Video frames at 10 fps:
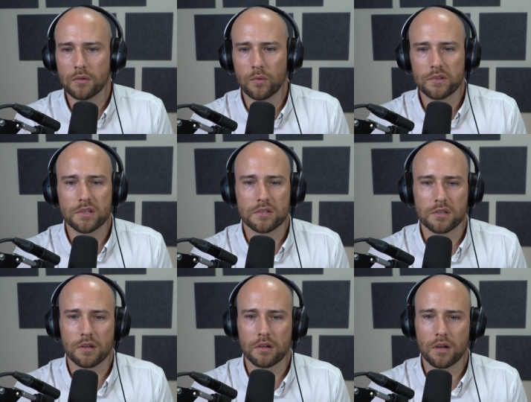what is this?
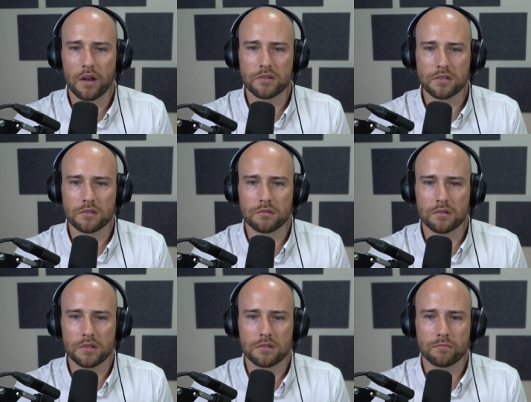Uh, how does this
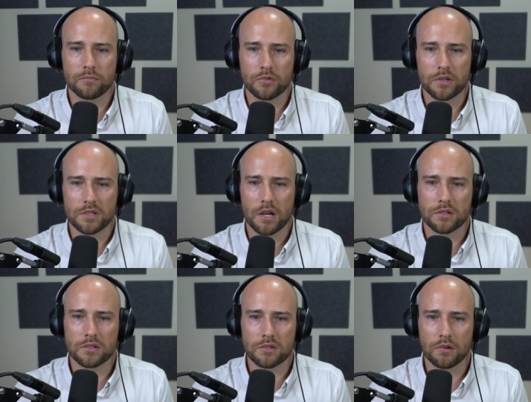this
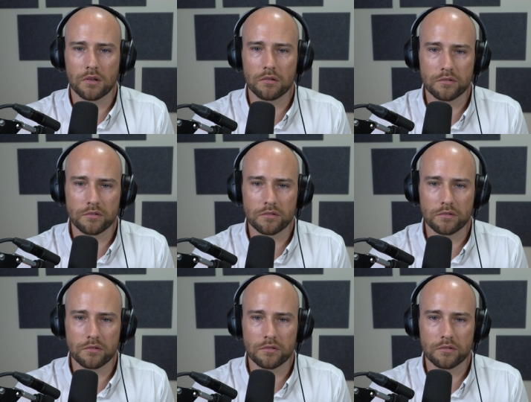transaction strike you?